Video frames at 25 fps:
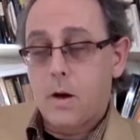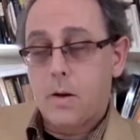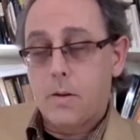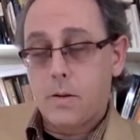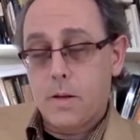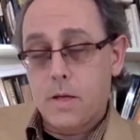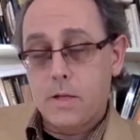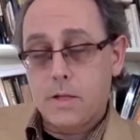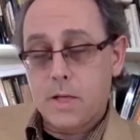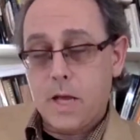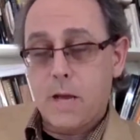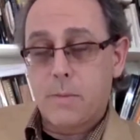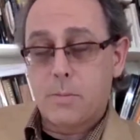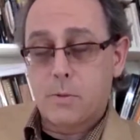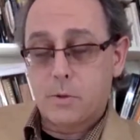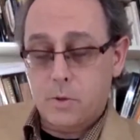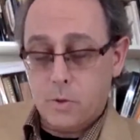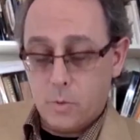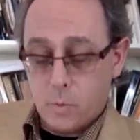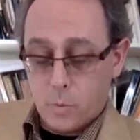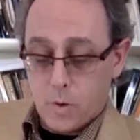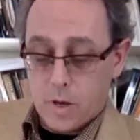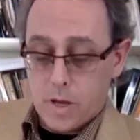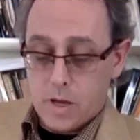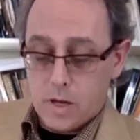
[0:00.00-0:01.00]
is able to
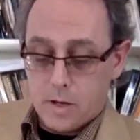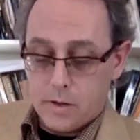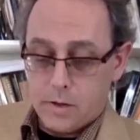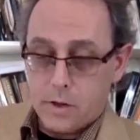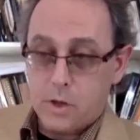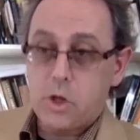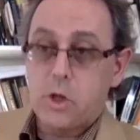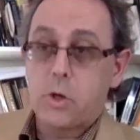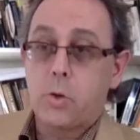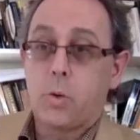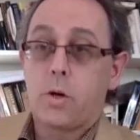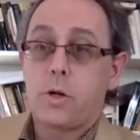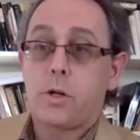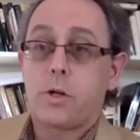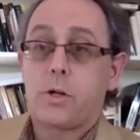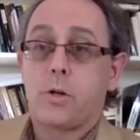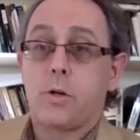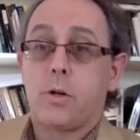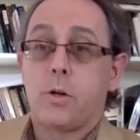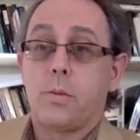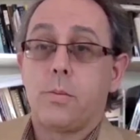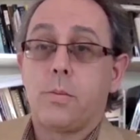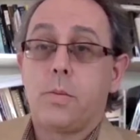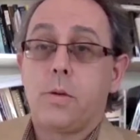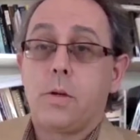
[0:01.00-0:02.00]
win in the short
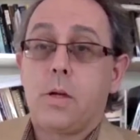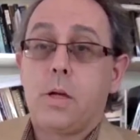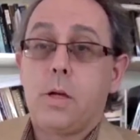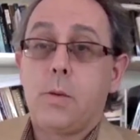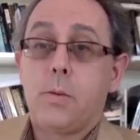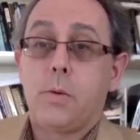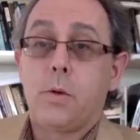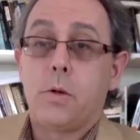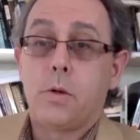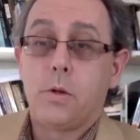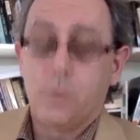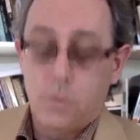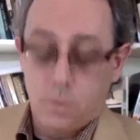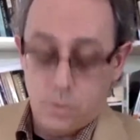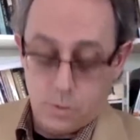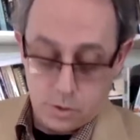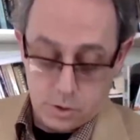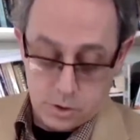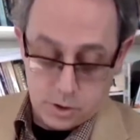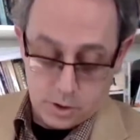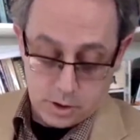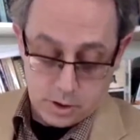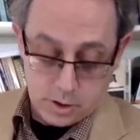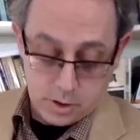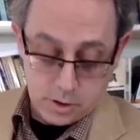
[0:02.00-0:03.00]
term, he will
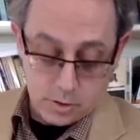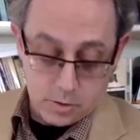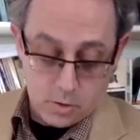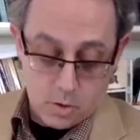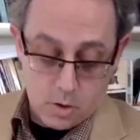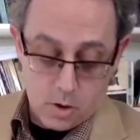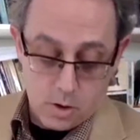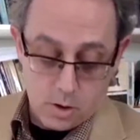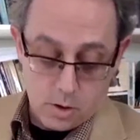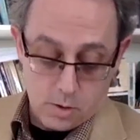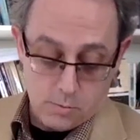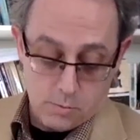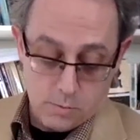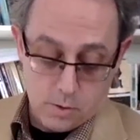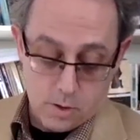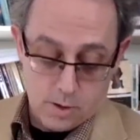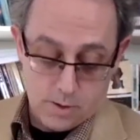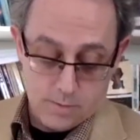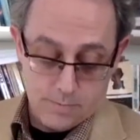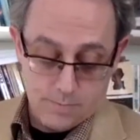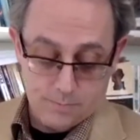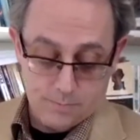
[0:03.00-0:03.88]
lose in the long run.